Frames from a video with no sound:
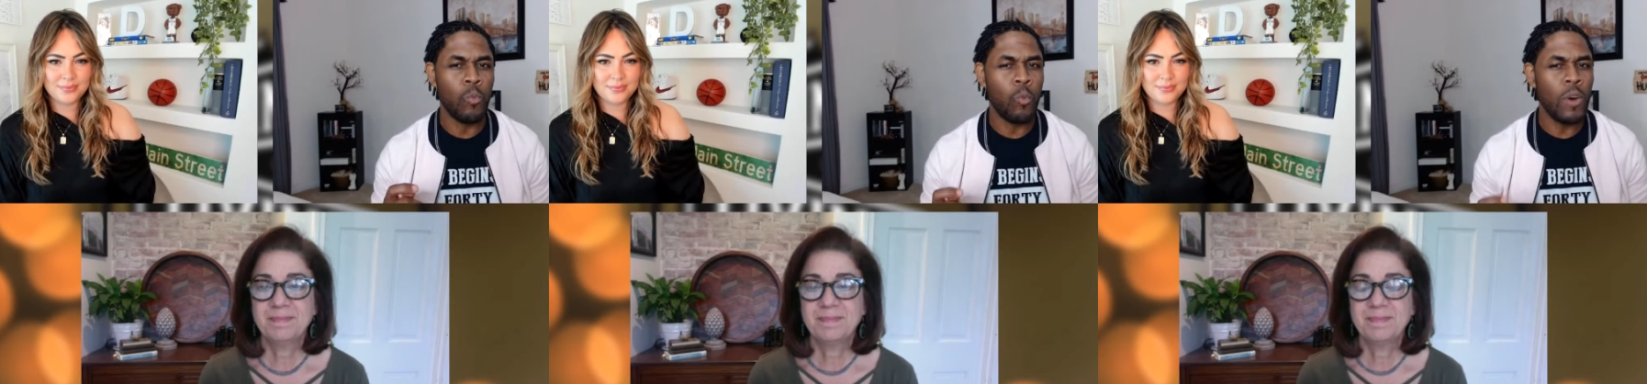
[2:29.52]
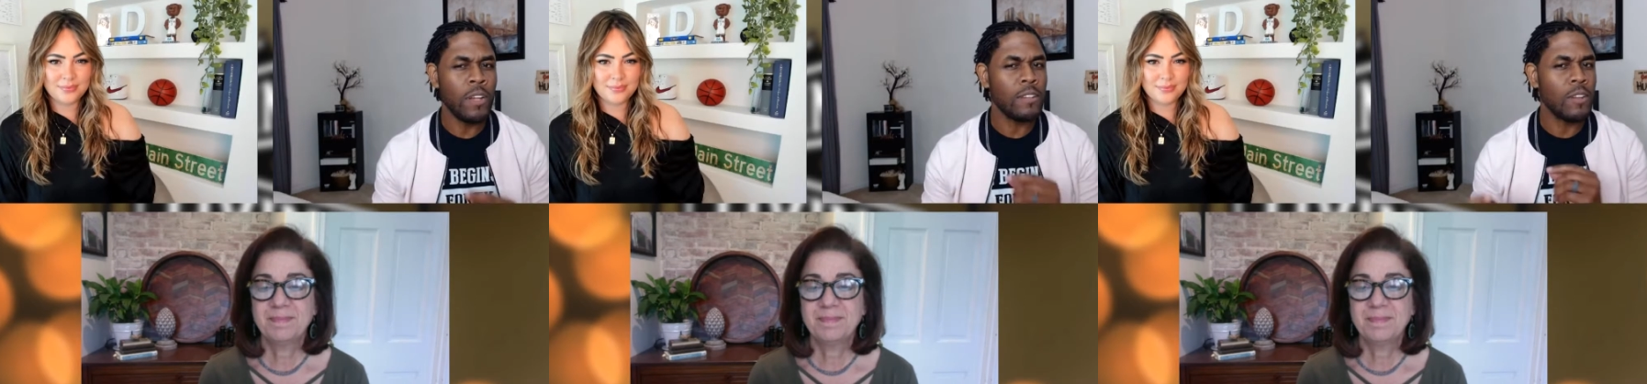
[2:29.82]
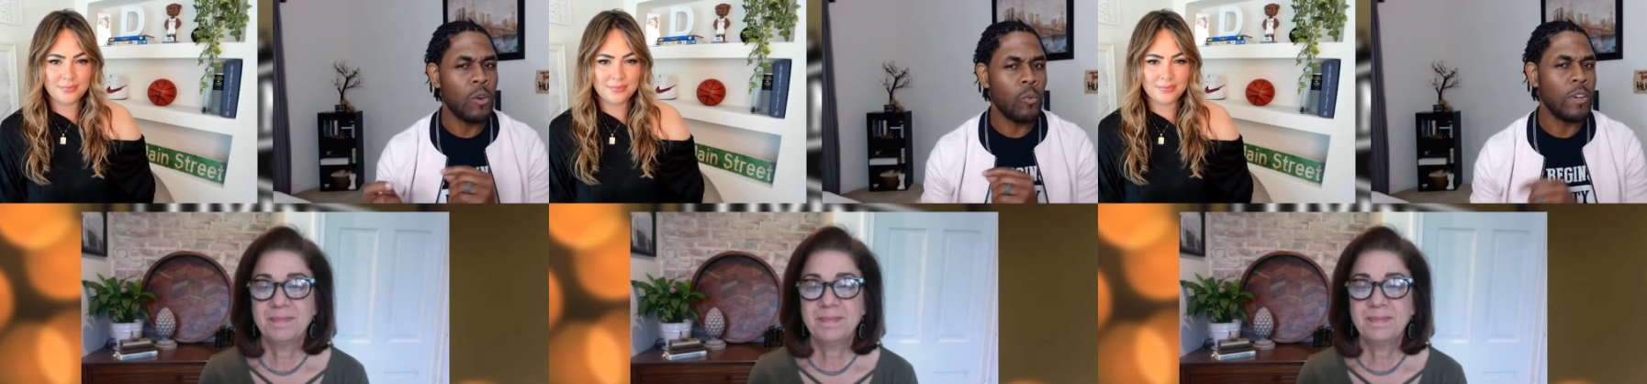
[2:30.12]
Speaker 1: what
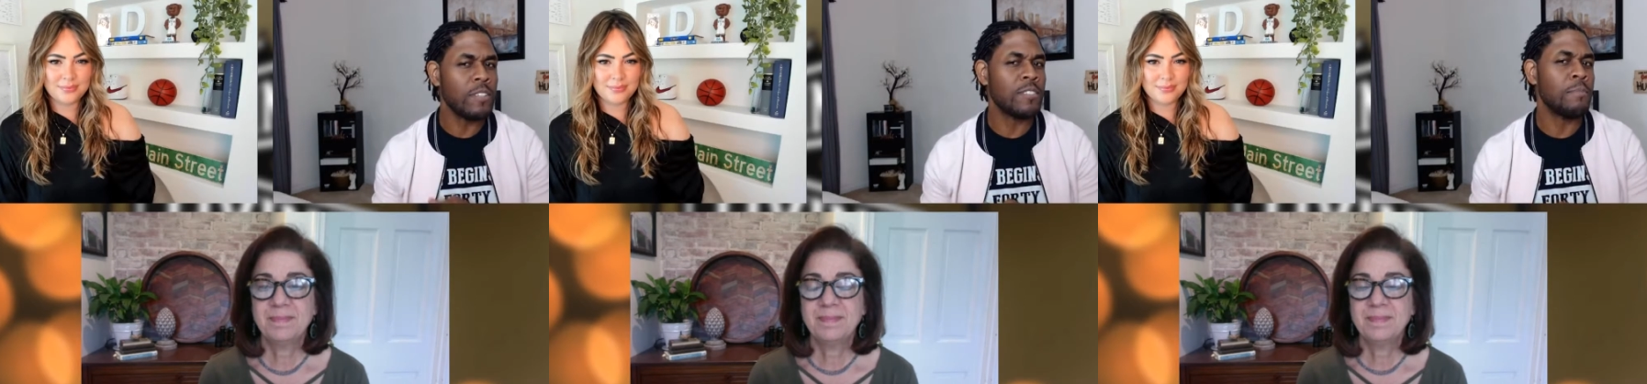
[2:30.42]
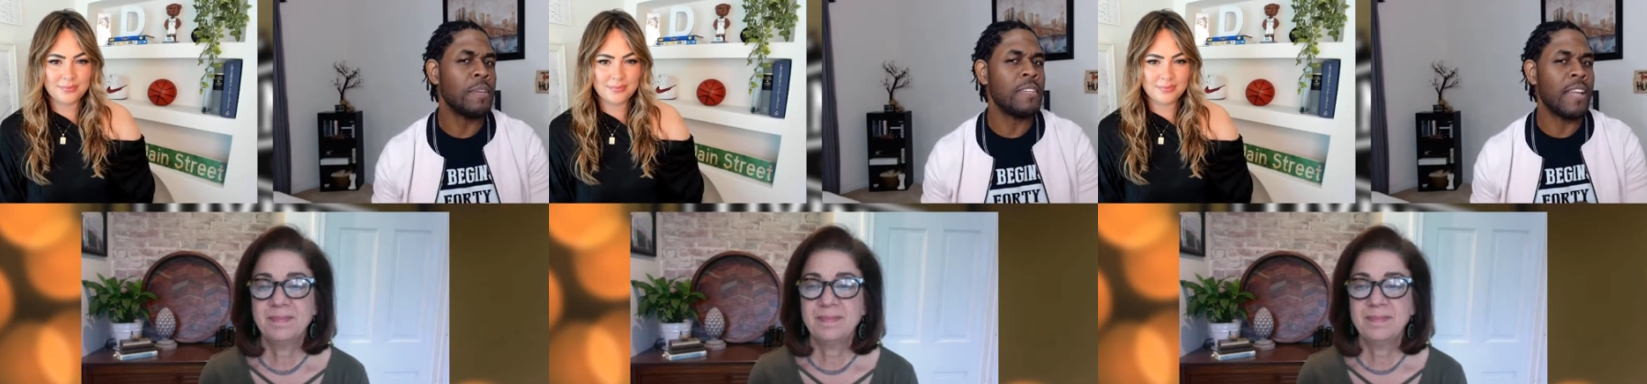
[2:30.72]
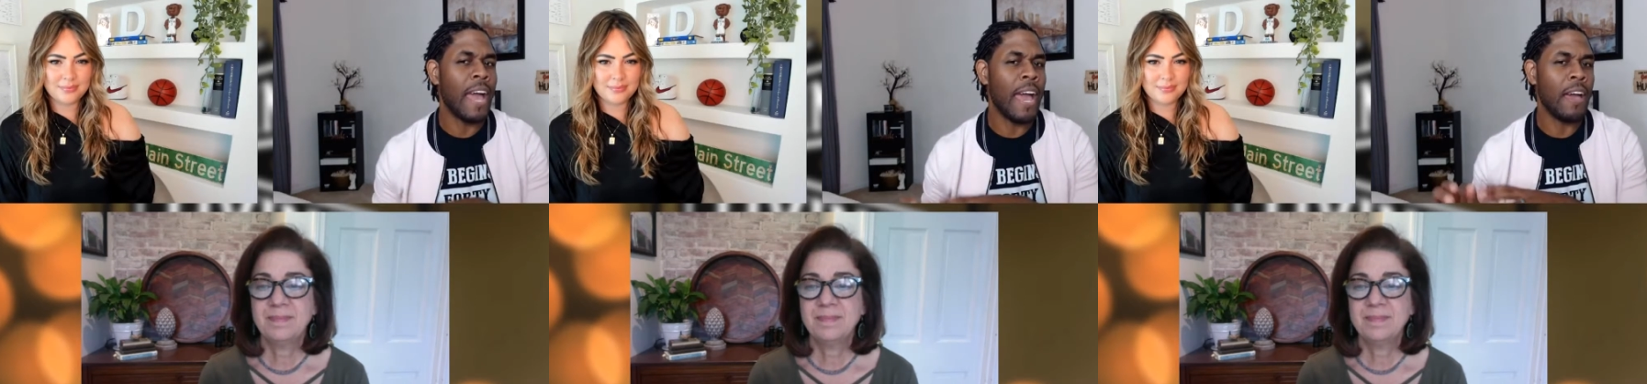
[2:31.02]
what does it mean
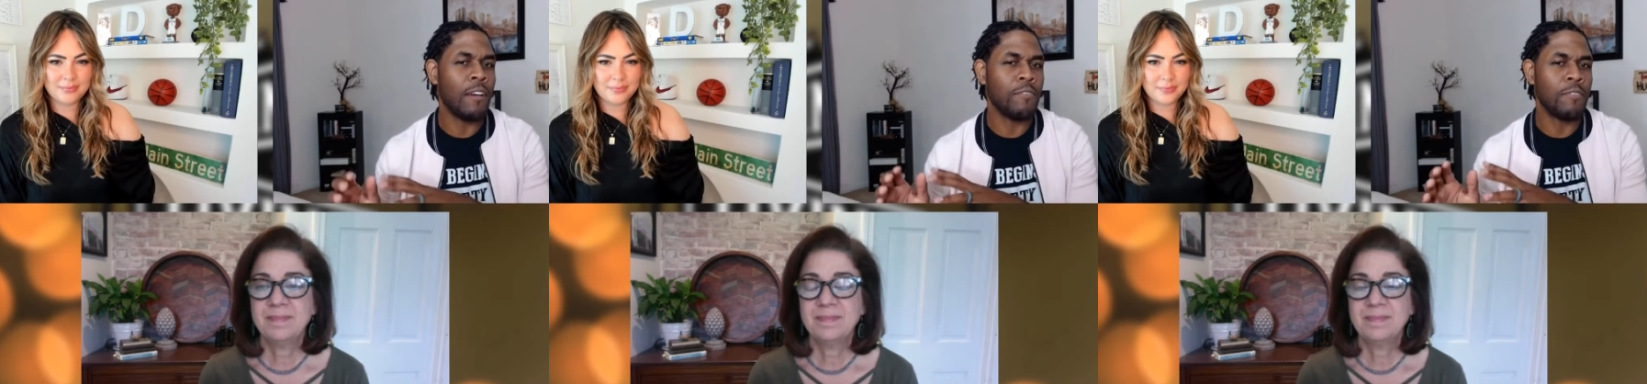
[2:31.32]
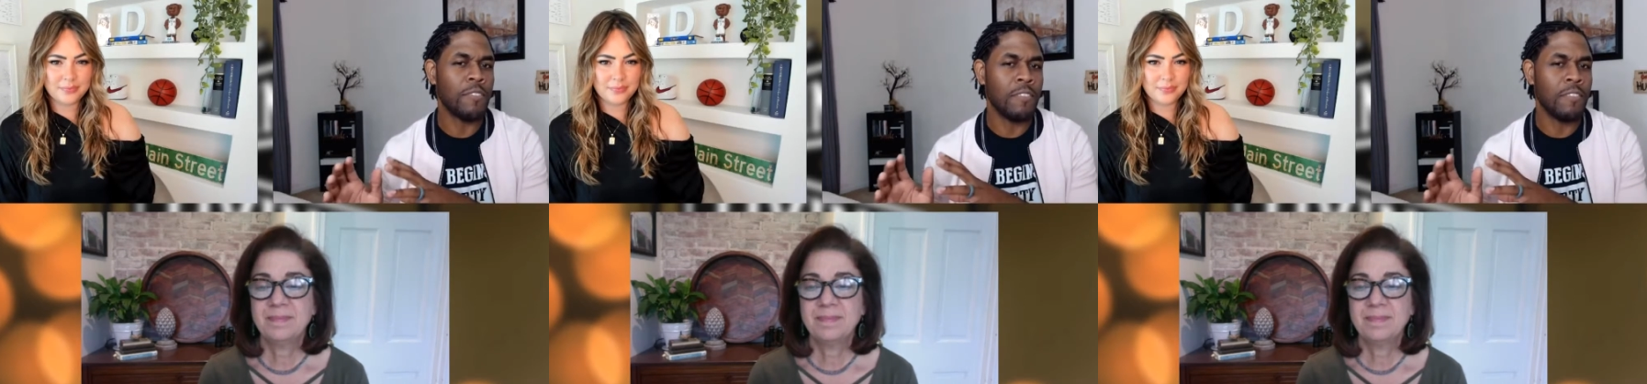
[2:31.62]
to have